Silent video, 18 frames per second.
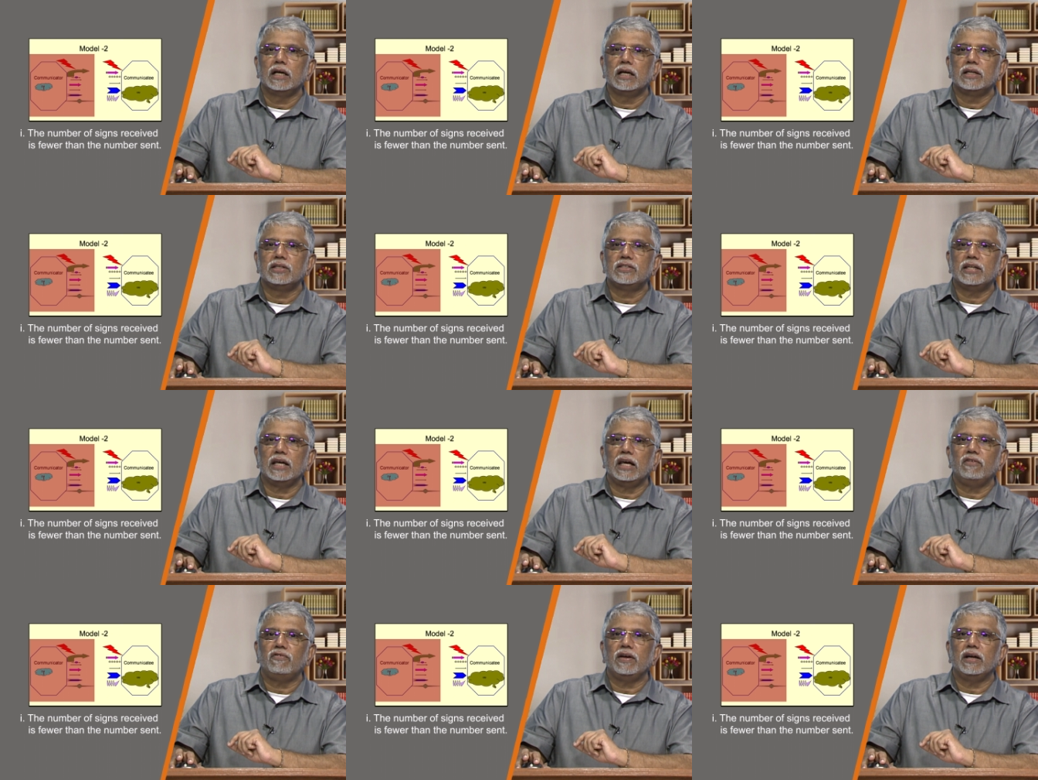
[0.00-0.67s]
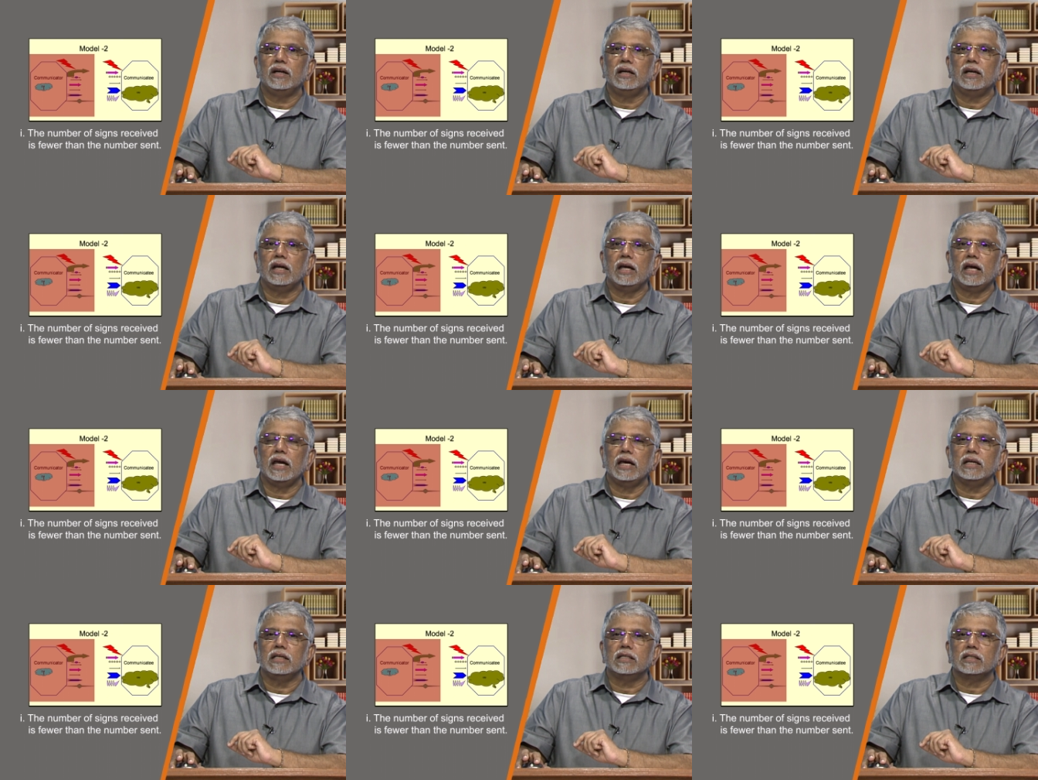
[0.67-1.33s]
7,
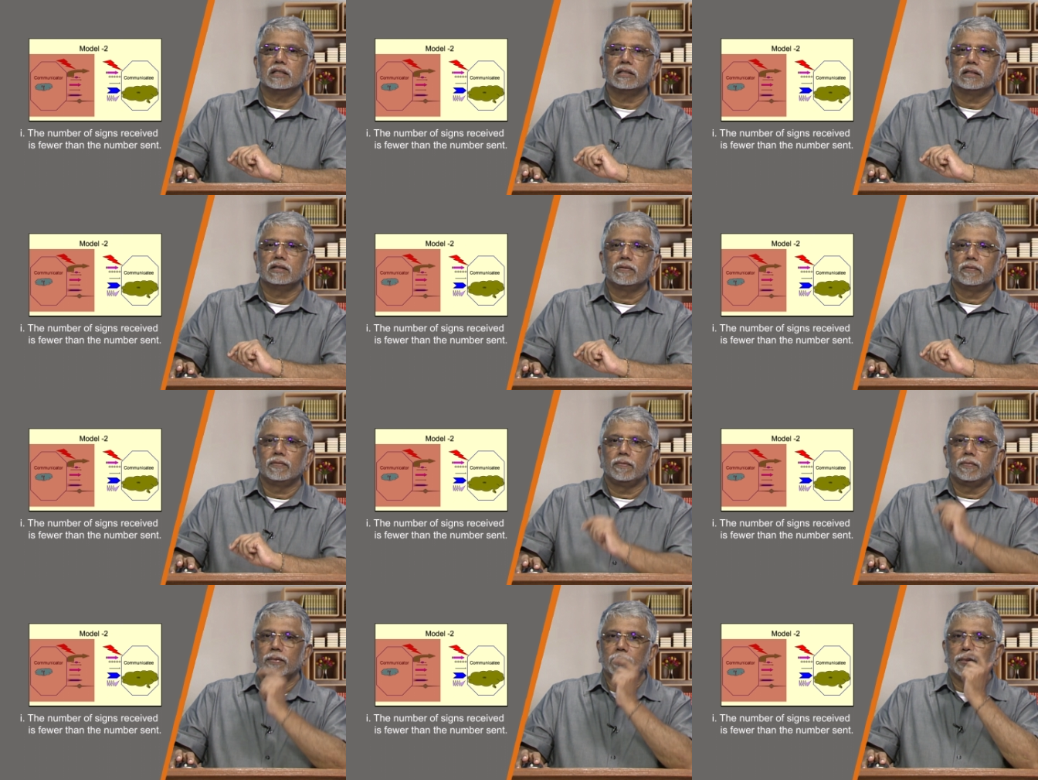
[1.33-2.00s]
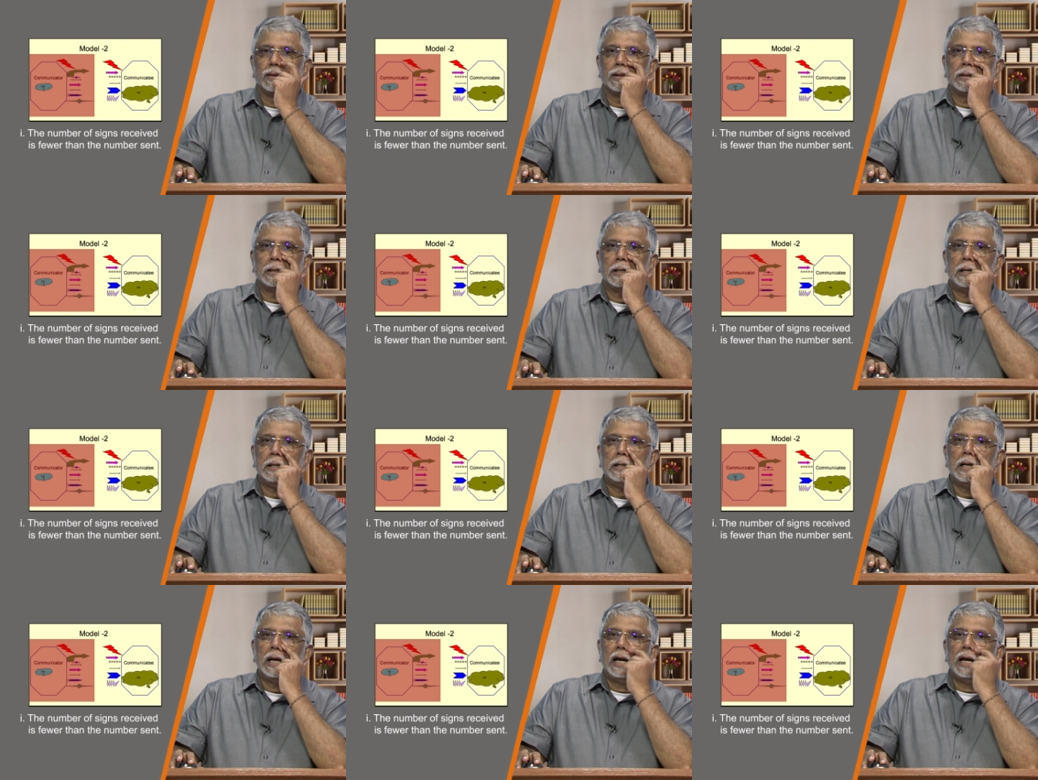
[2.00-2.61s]
8. Right?